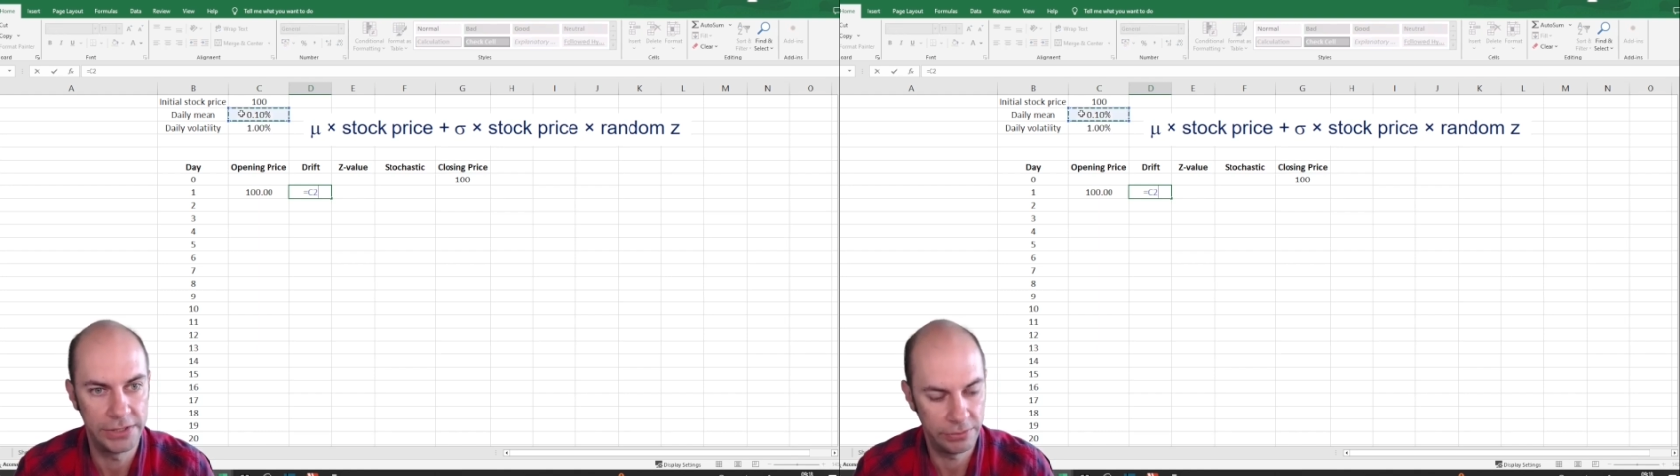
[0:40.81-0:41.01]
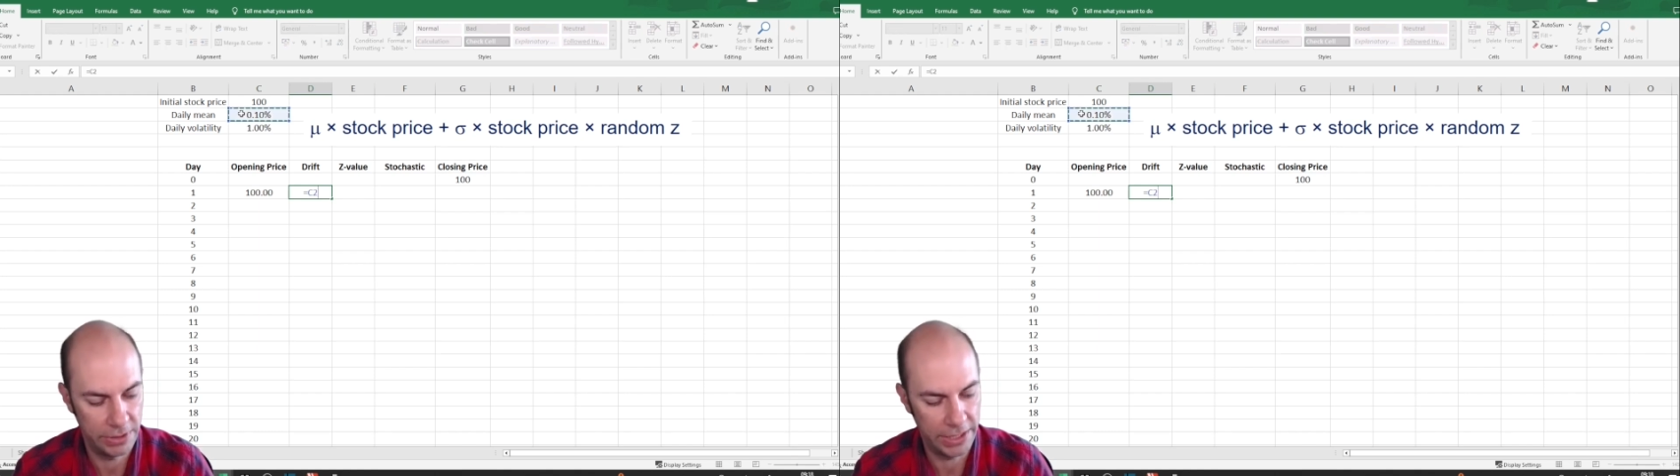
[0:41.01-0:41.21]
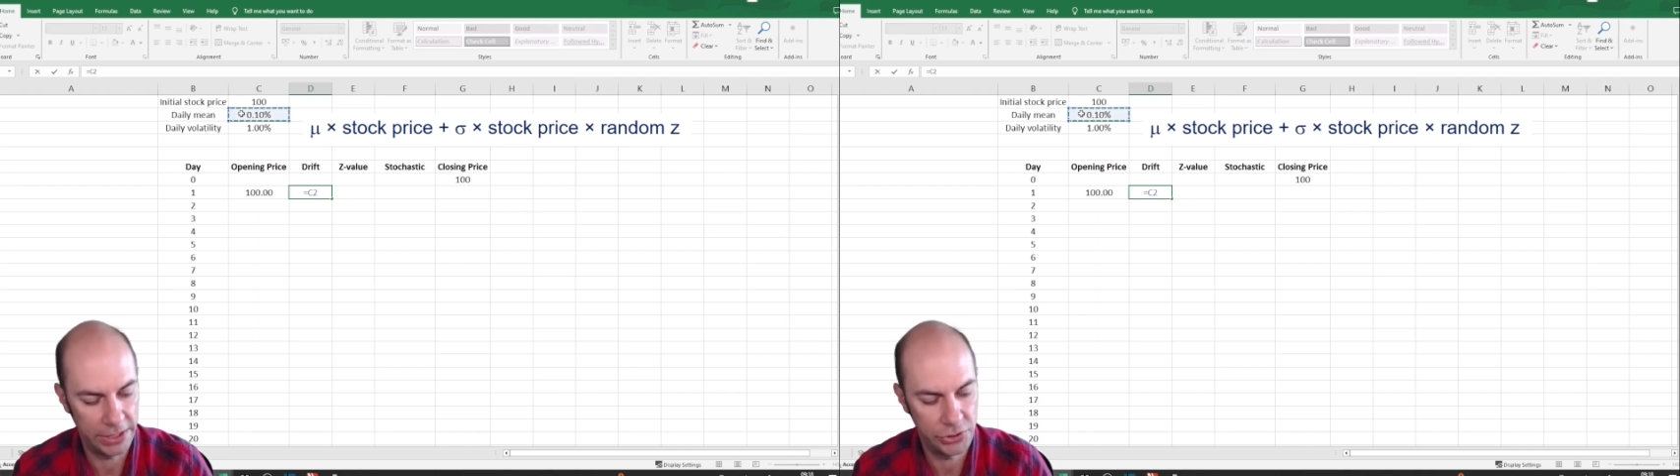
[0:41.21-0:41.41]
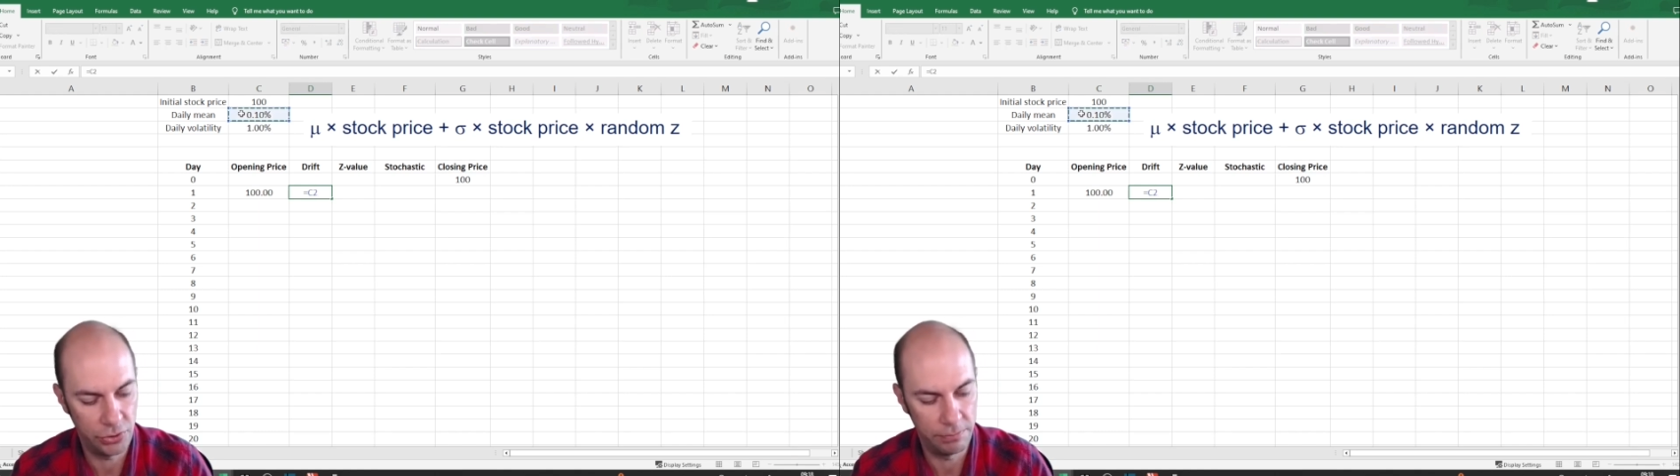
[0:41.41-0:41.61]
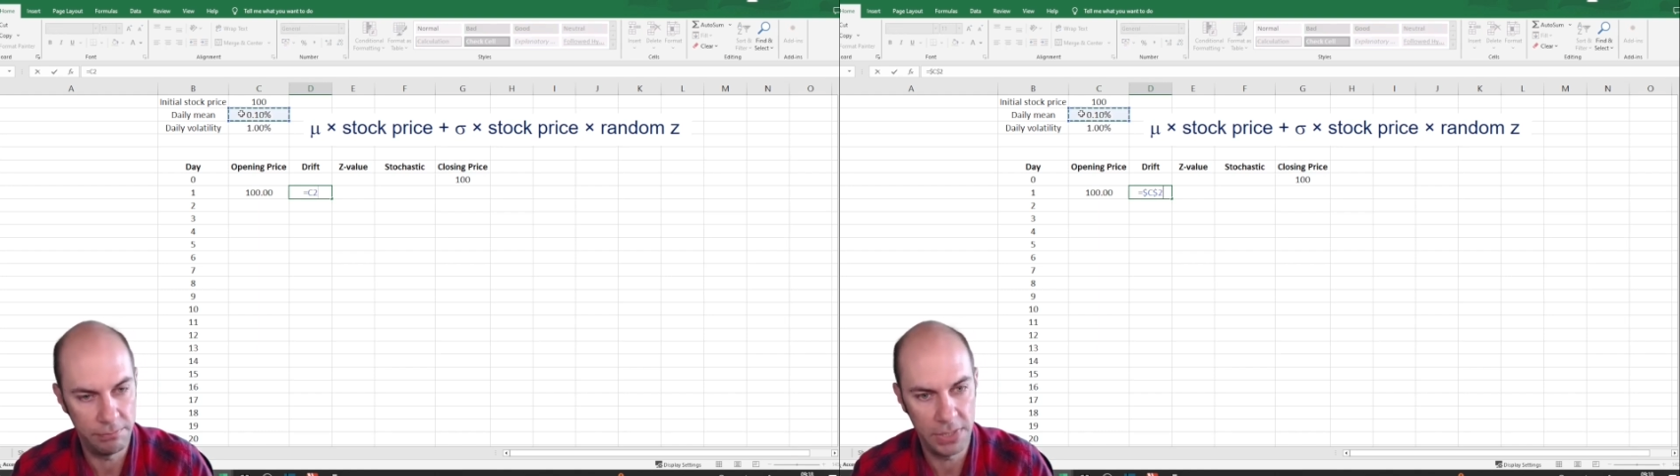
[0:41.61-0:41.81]
So there's
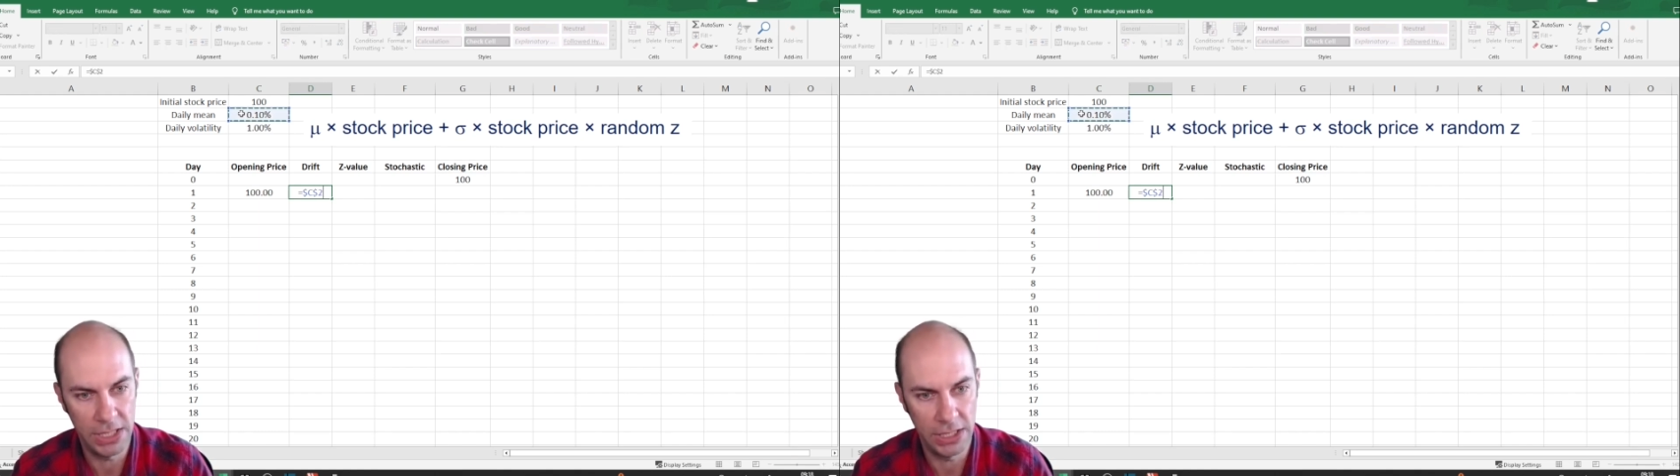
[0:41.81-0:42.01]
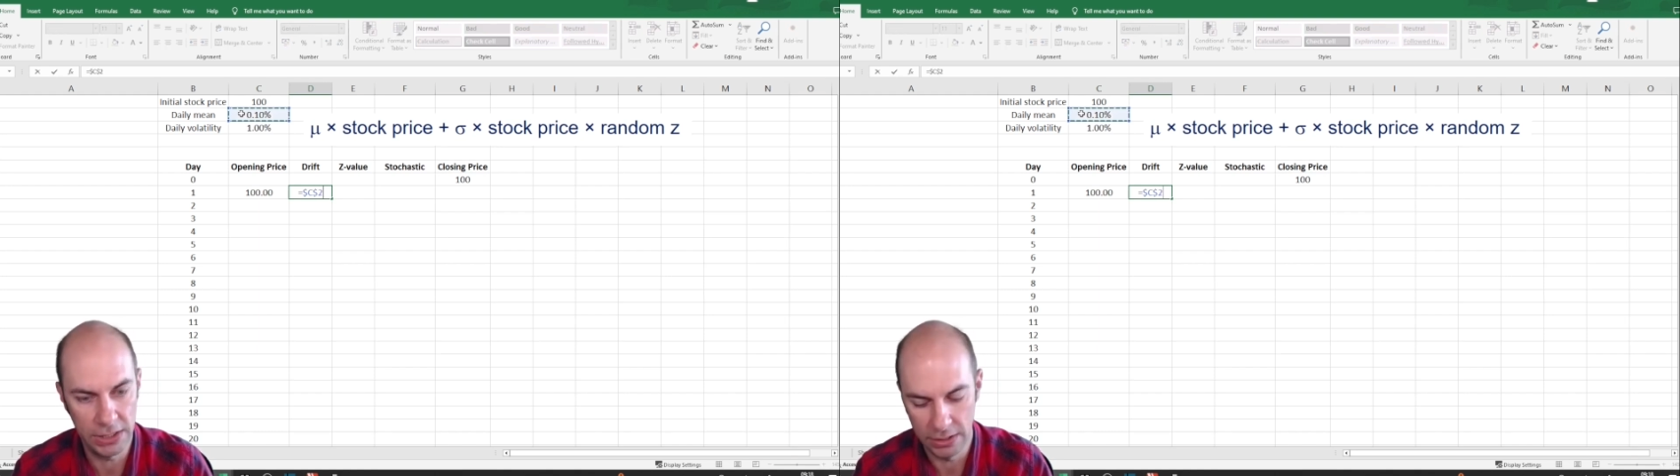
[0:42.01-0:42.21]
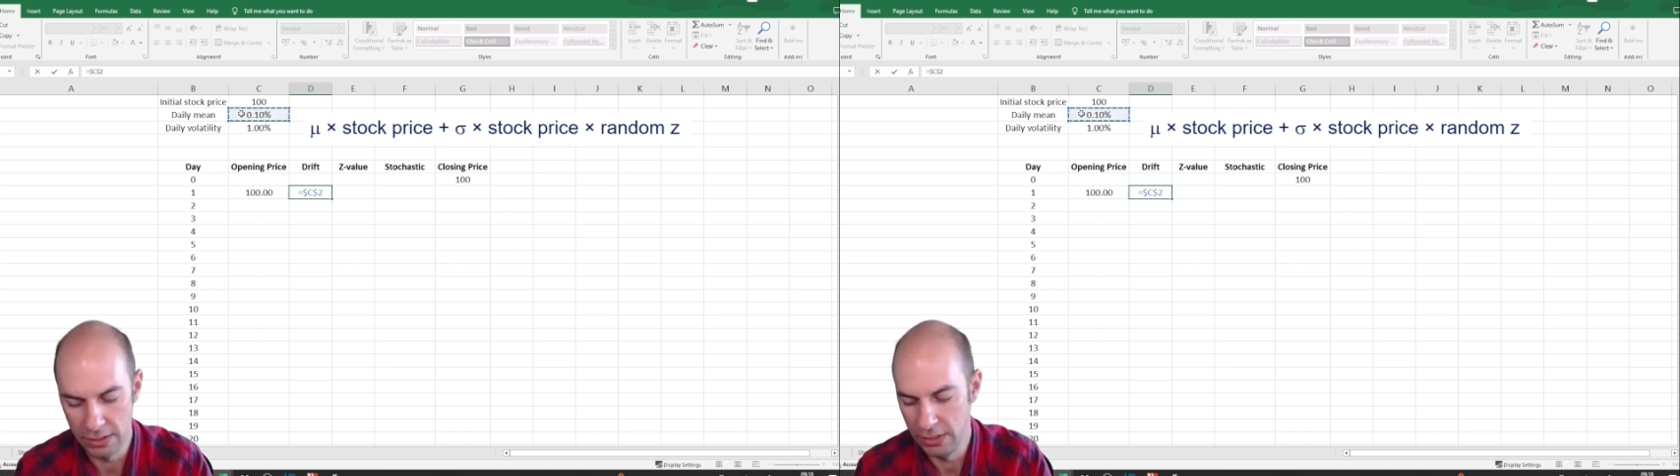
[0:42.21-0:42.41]
your mean